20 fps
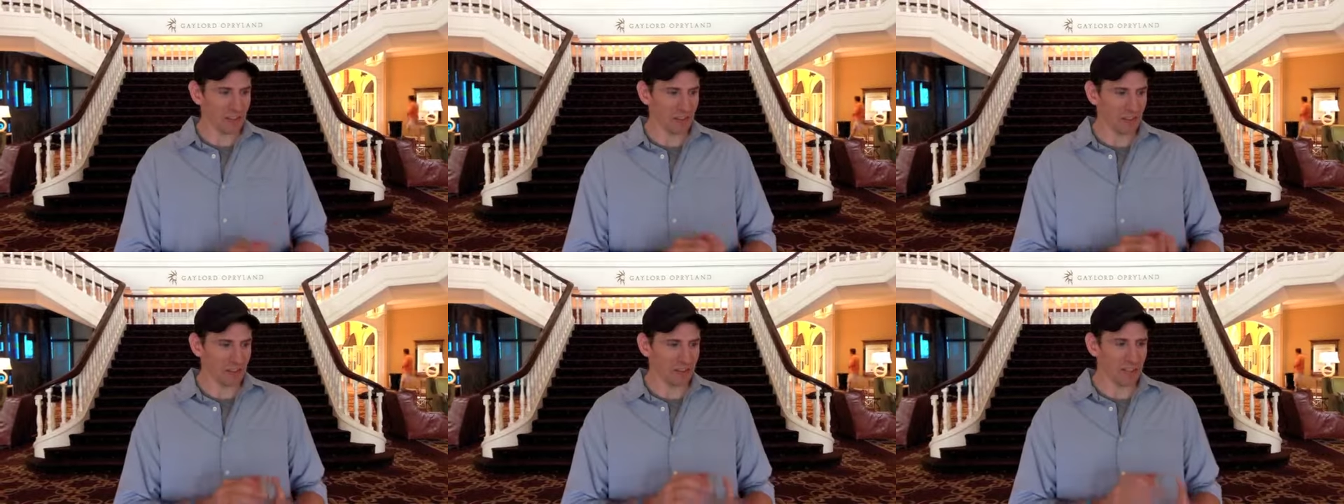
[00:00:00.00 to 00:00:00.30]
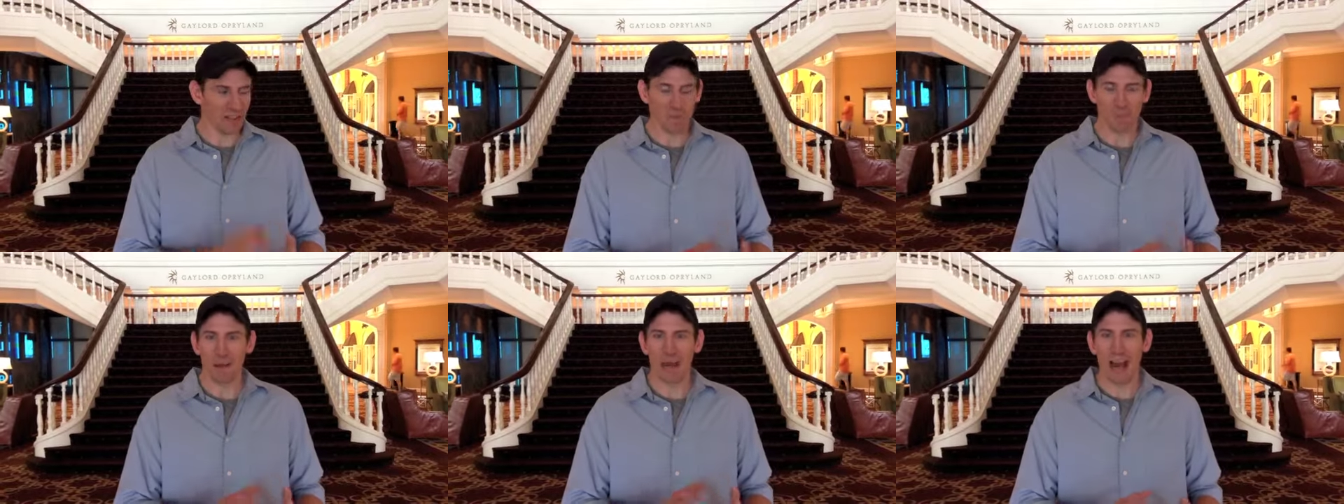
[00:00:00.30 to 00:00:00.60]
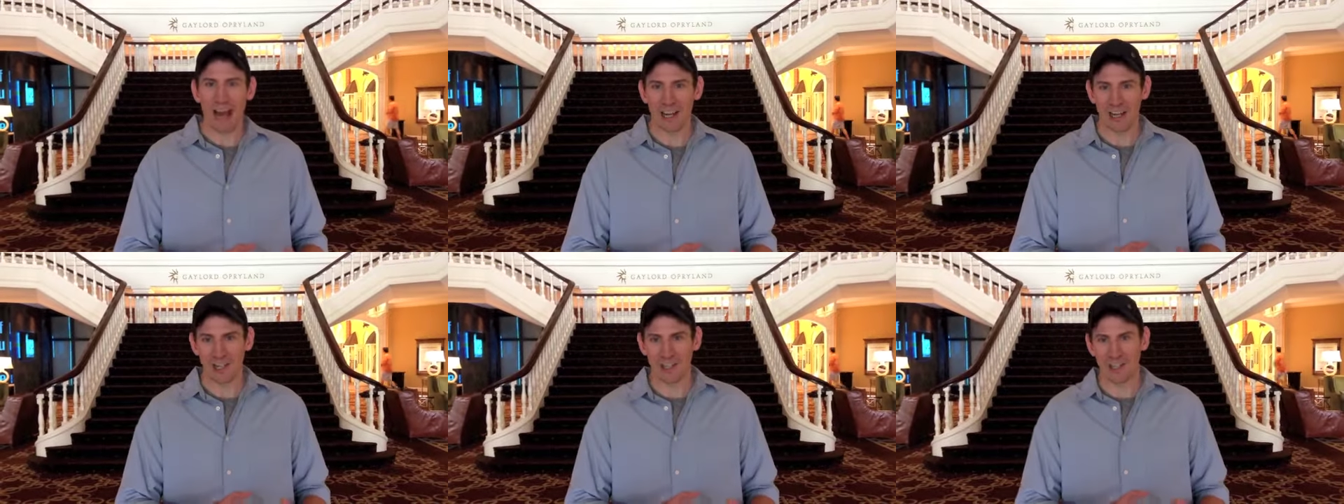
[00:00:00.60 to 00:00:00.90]
a deep
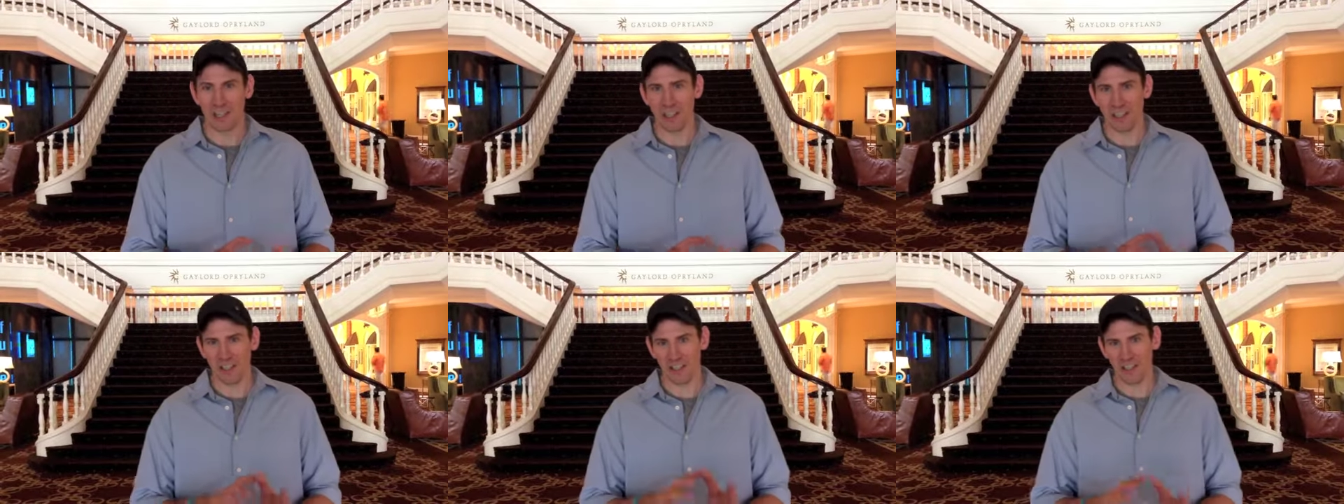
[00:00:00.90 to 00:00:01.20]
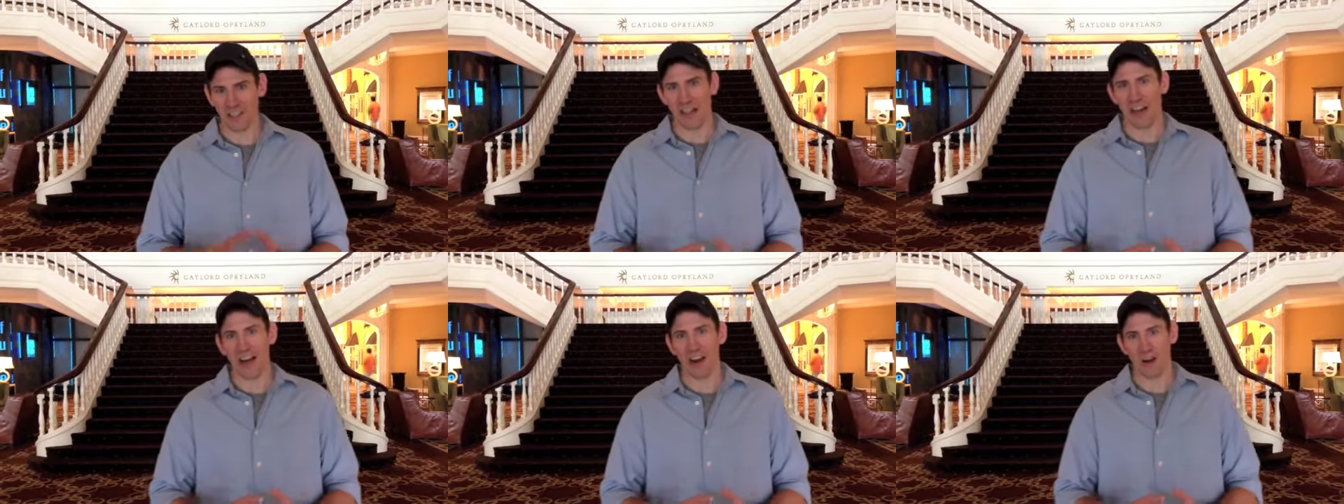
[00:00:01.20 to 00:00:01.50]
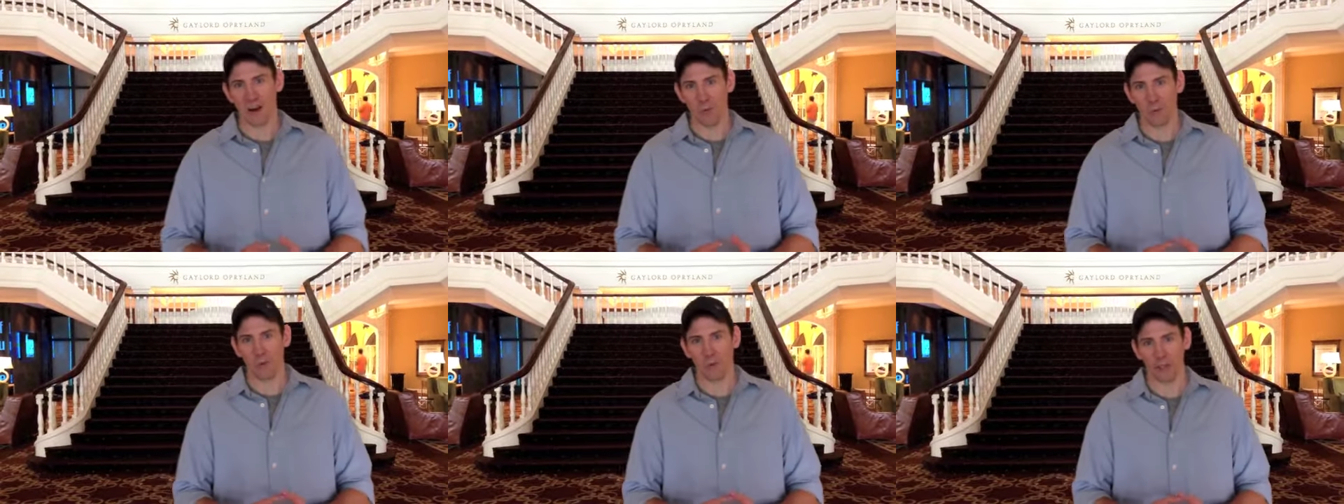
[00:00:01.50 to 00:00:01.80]
passion and
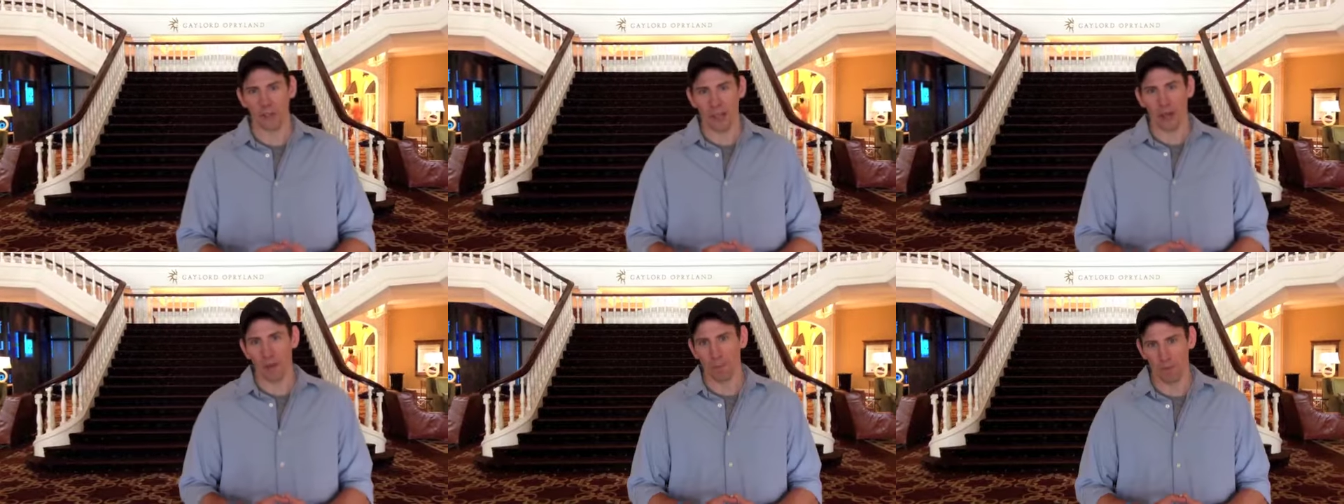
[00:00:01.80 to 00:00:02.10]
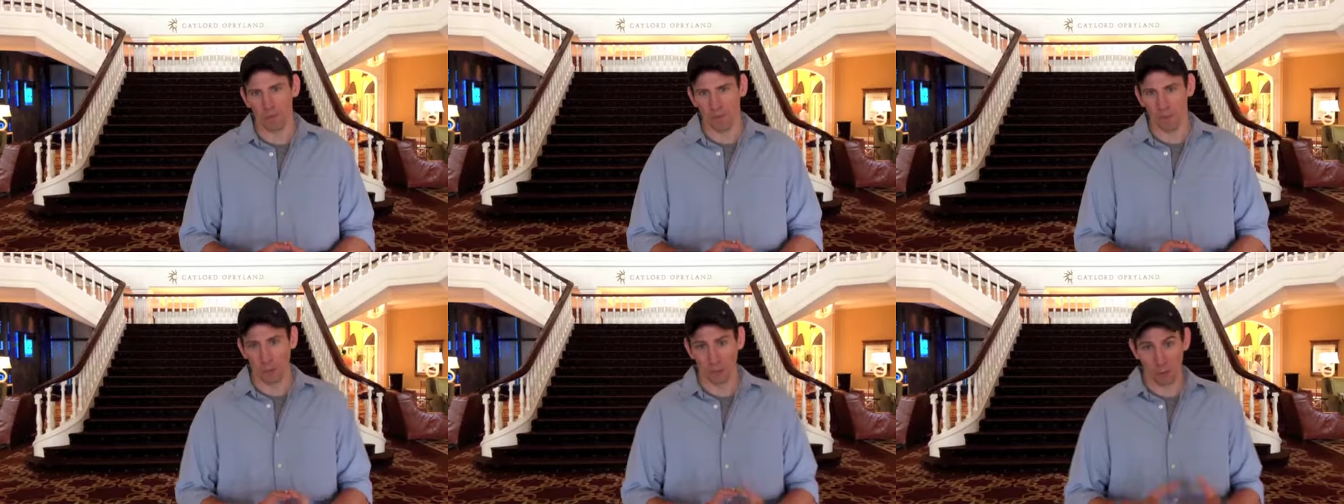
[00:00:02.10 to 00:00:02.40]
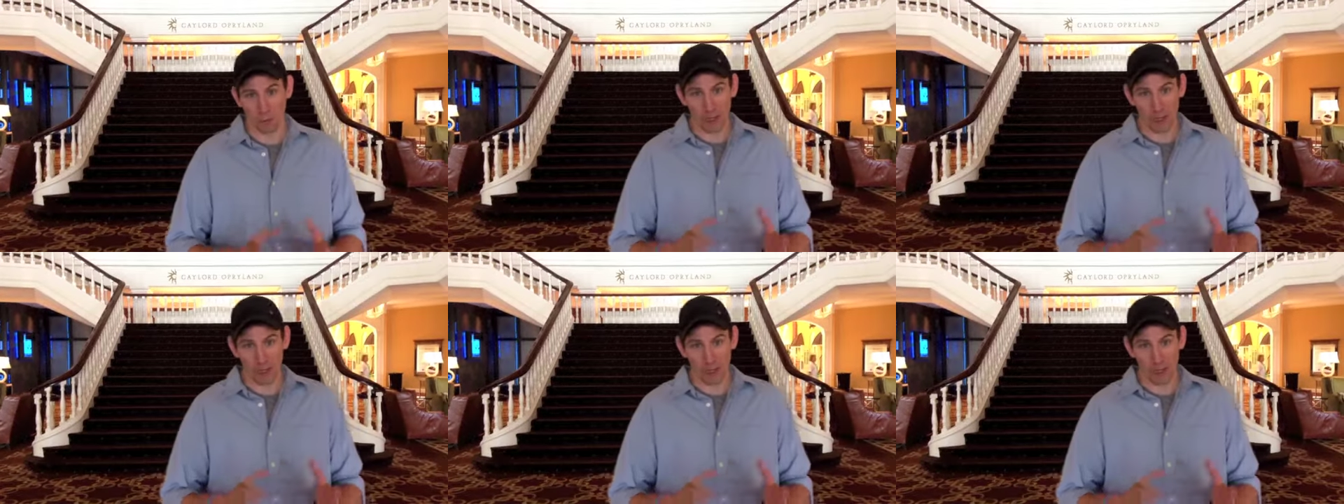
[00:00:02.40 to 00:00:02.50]
desire to really help people